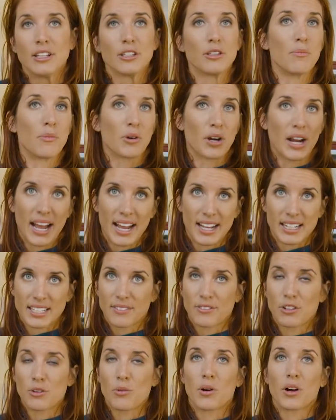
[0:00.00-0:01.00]
The more
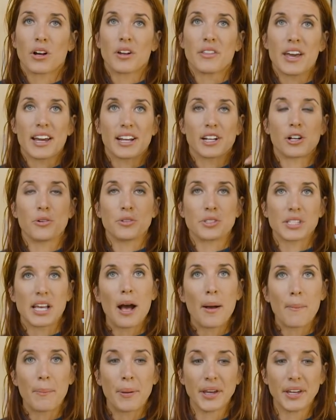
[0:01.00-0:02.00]
active you are, that goes
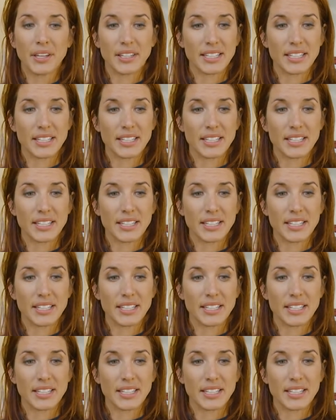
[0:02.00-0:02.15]
up.